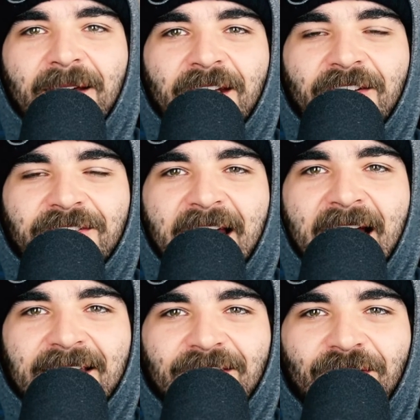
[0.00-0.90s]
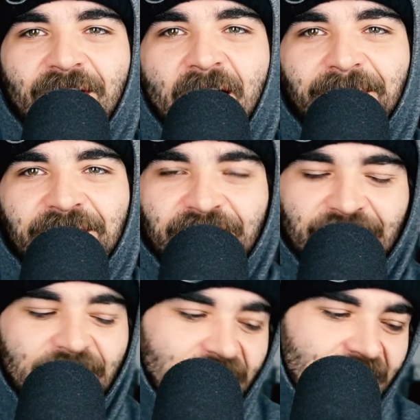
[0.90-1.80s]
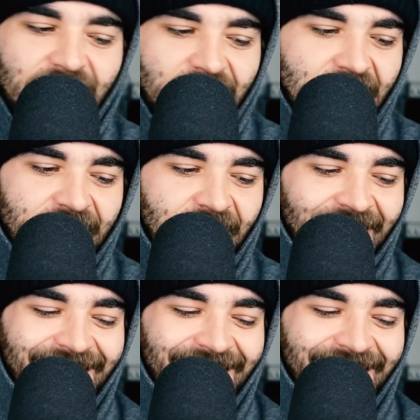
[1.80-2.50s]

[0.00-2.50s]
another task to accomplish. And